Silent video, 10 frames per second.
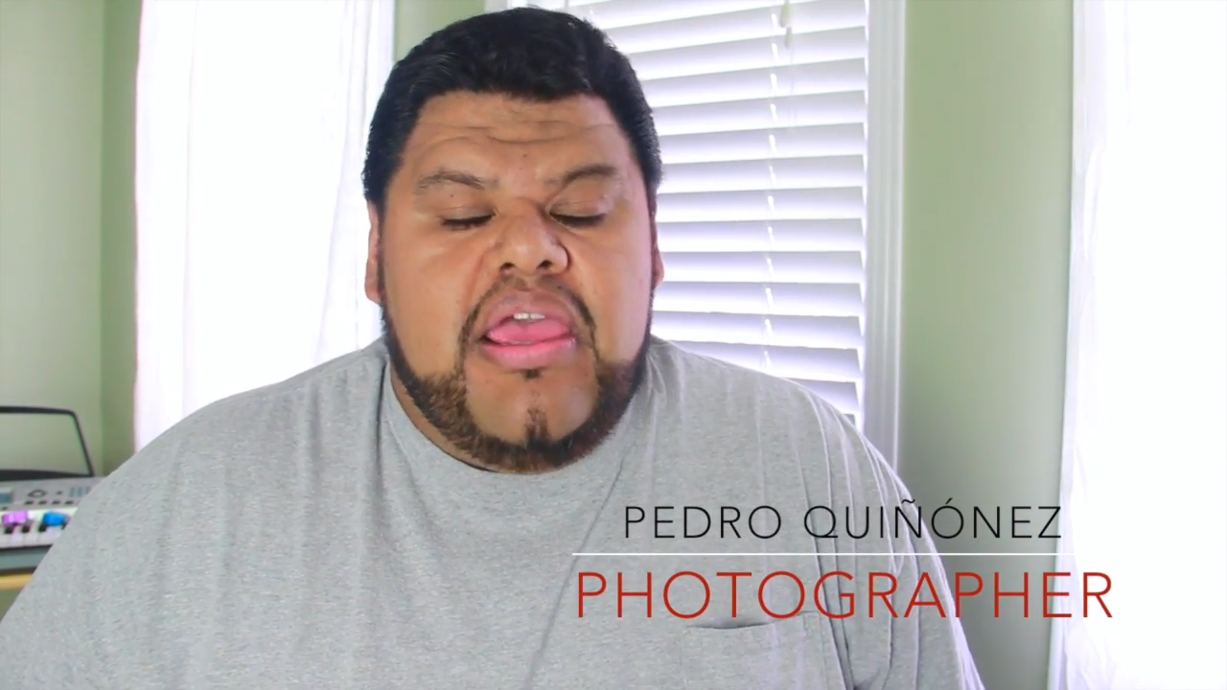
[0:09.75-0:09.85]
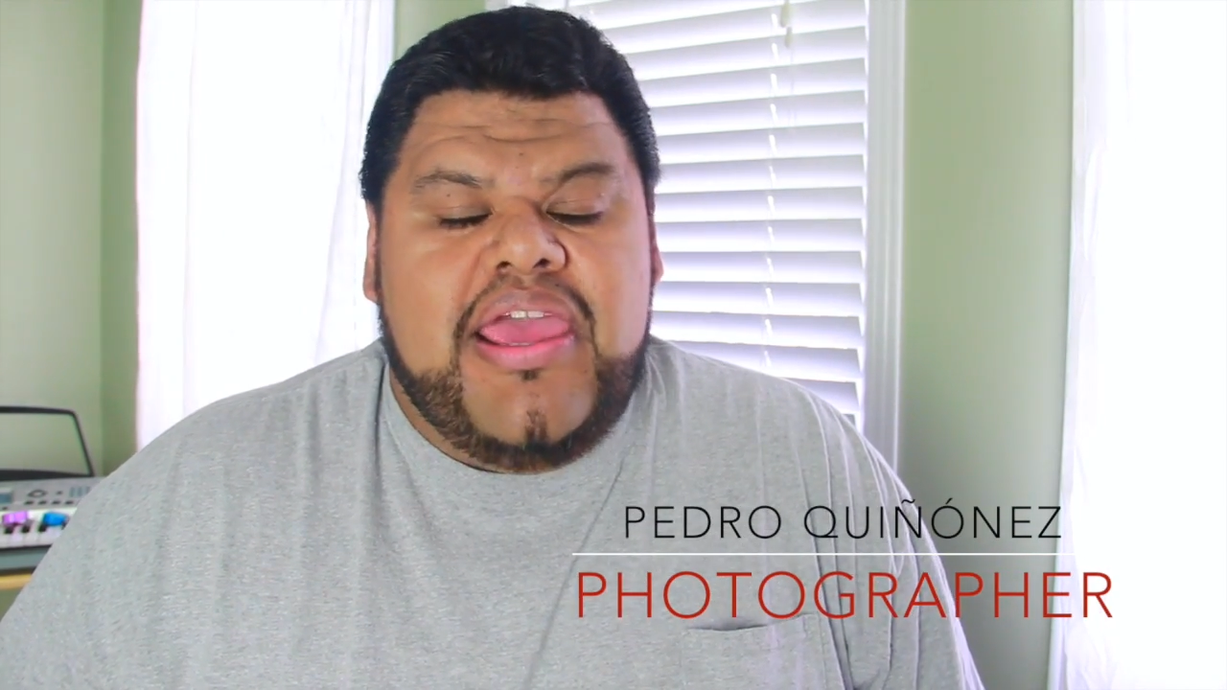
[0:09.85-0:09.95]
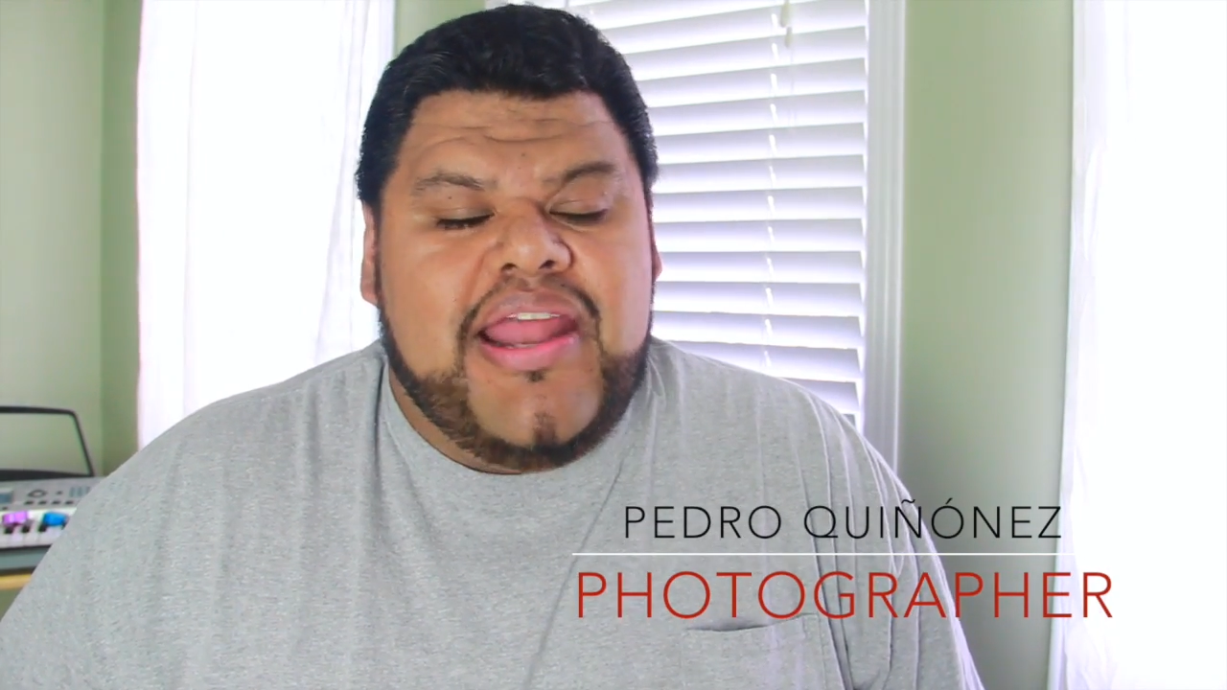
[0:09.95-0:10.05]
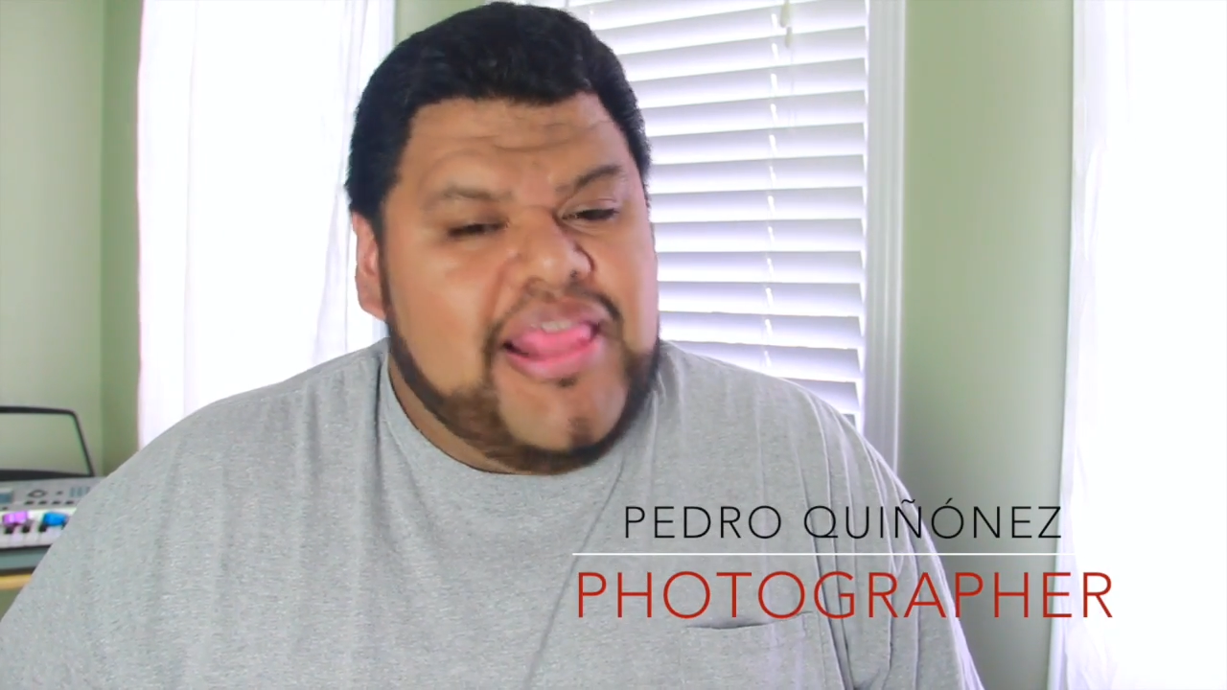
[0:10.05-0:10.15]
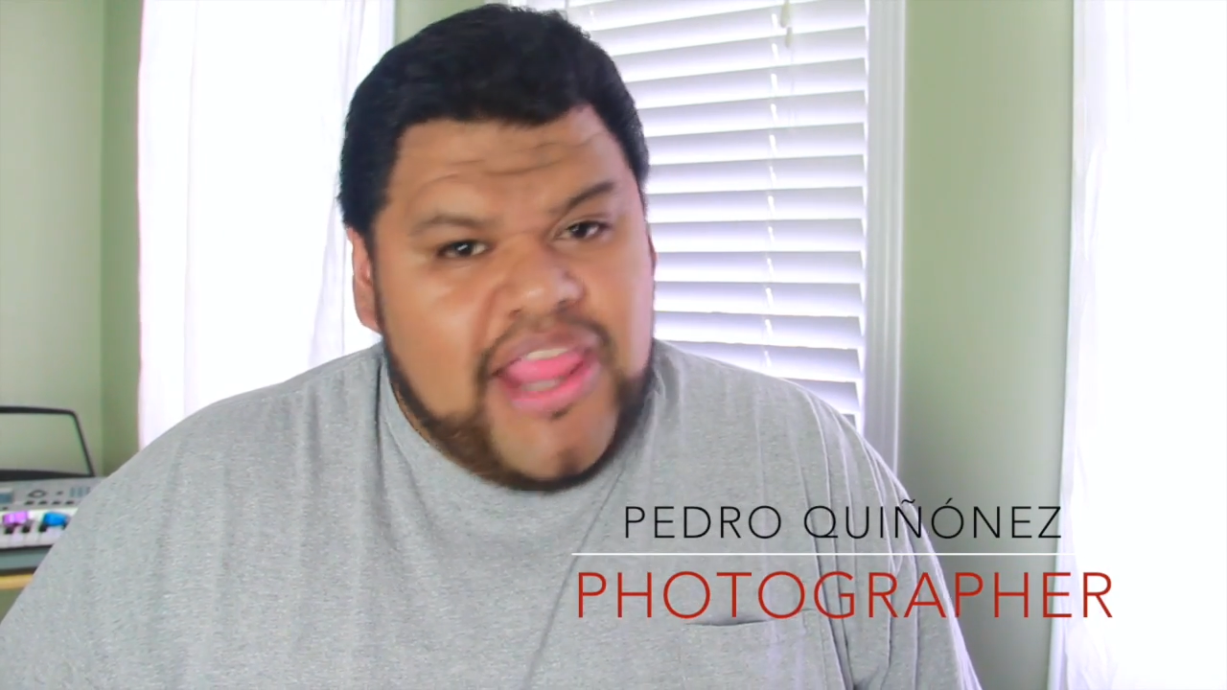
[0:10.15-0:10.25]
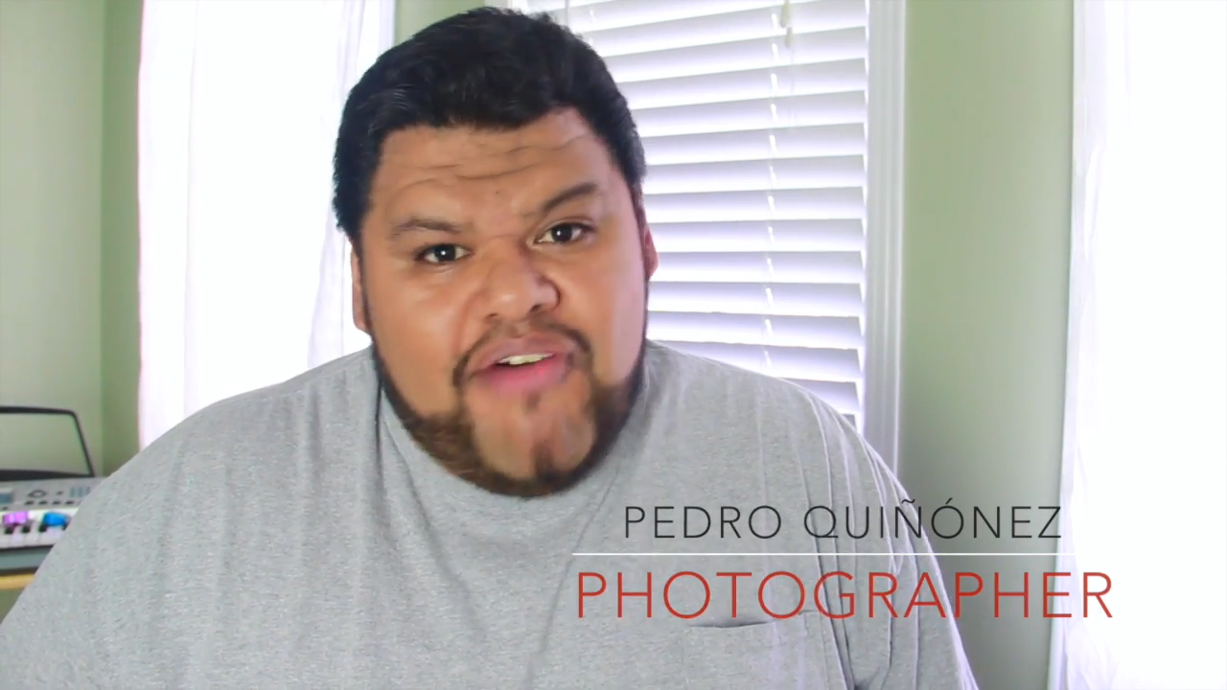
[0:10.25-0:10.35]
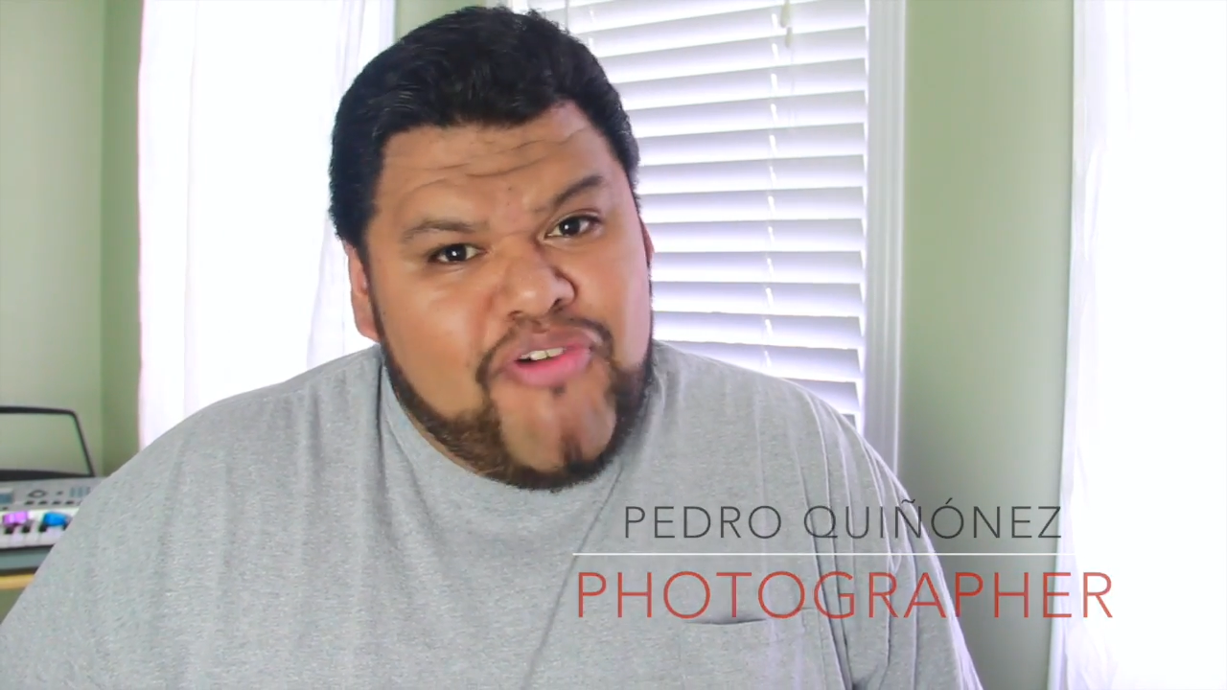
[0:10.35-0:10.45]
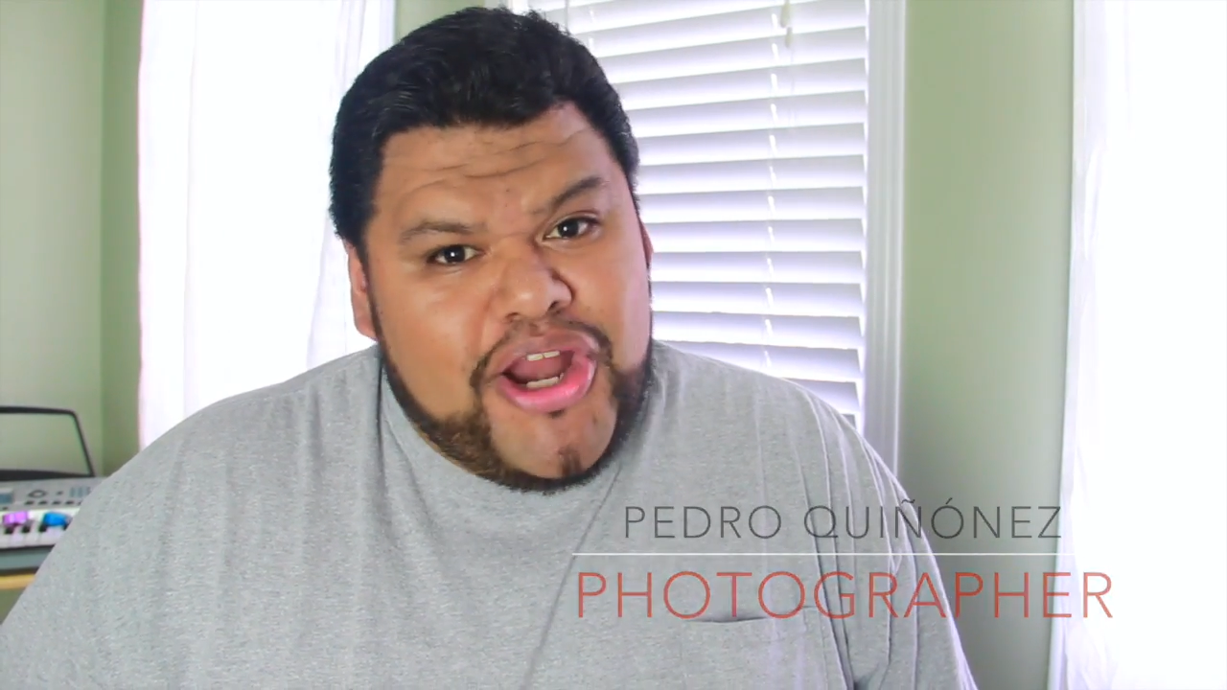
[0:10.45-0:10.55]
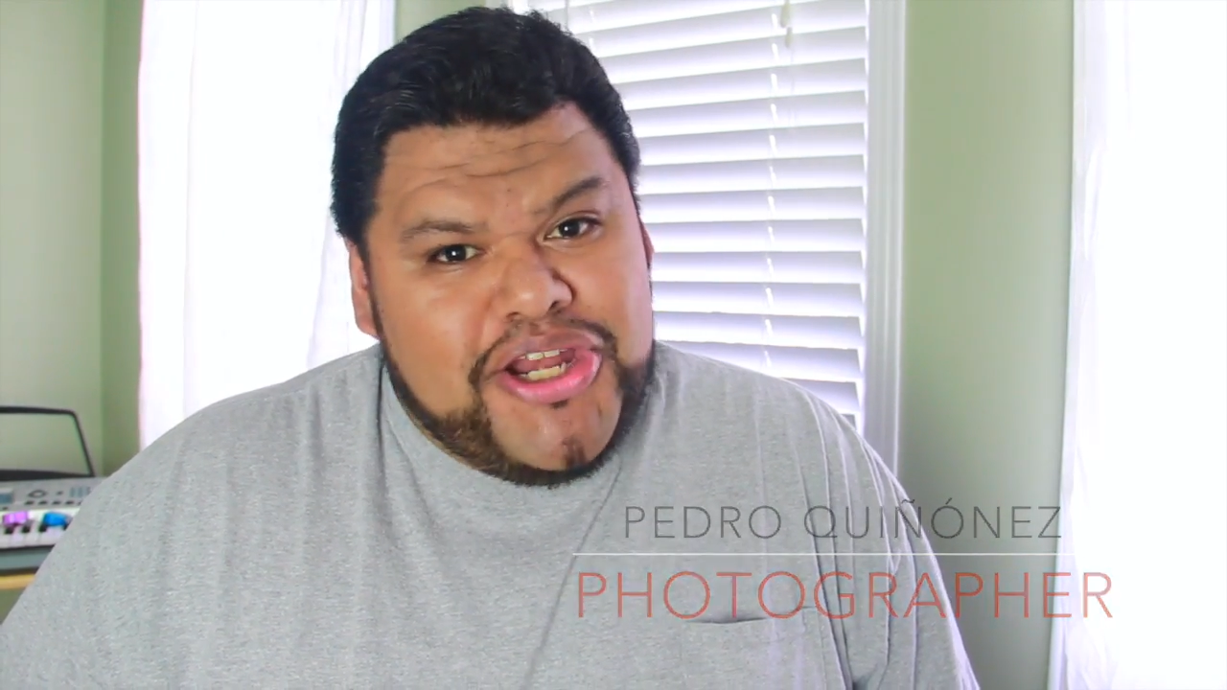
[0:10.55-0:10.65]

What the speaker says: and I love what